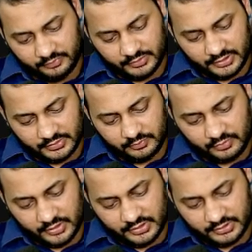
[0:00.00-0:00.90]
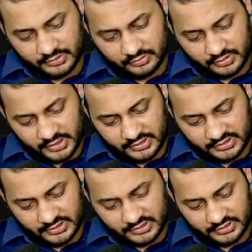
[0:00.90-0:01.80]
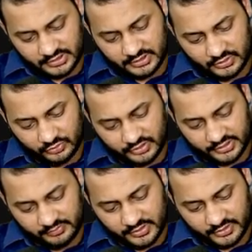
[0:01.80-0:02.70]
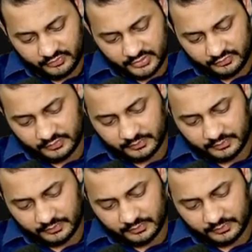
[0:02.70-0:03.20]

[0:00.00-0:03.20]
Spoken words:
plus 0.096 into 3 by 12.